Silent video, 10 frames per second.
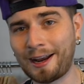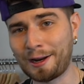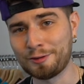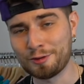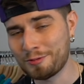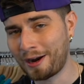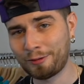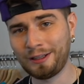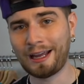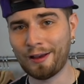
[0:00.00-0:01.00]
that I do not
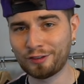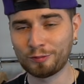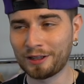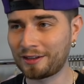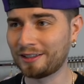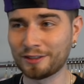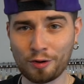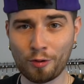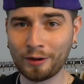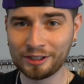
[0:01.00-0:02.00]
really F's with because
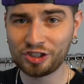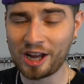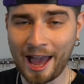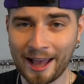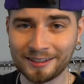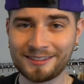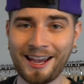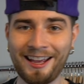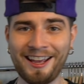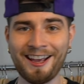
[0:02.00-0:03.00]
annoying chads
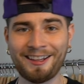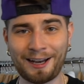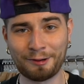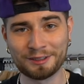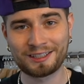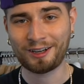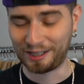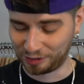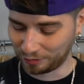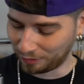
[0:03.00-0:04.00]
that, that I went to
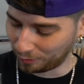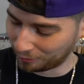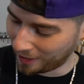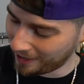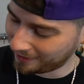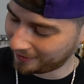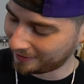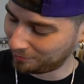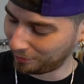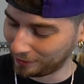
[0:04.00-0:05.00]
college with would rock
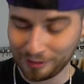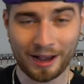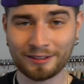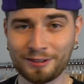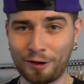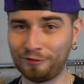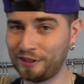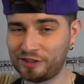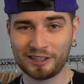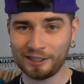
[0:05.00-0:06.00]
this, but you guys know,
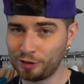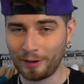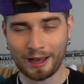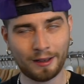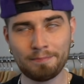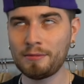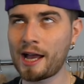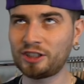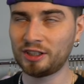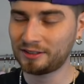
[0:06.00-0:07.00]
fishes get you hella
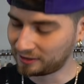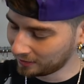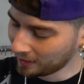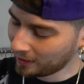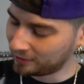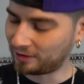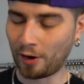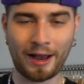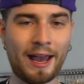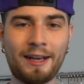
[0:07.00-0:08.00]
bitches.
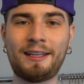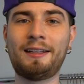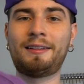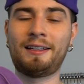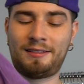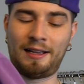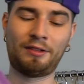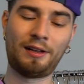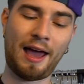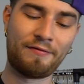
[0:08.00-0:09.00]
So I had to get this, and
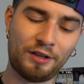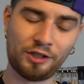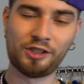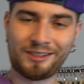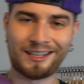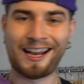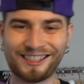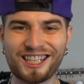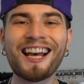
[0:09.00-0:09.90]
the lavender is just a nice